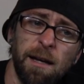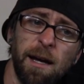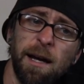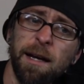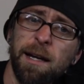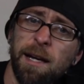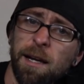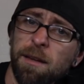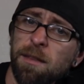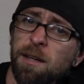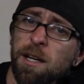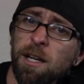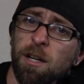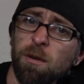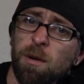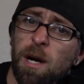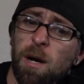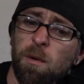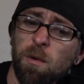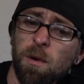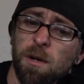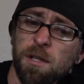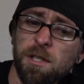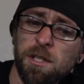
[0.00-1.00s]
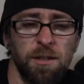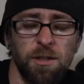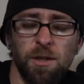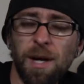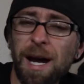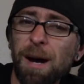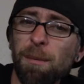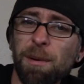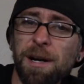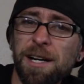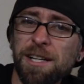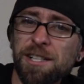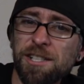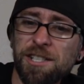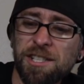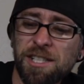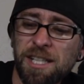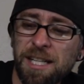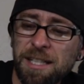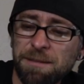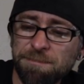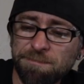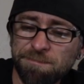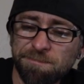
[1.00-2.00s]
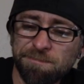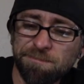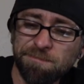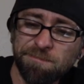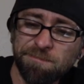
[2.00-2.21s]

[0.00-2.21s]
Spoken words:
I can't think of the right words. So how about I just say,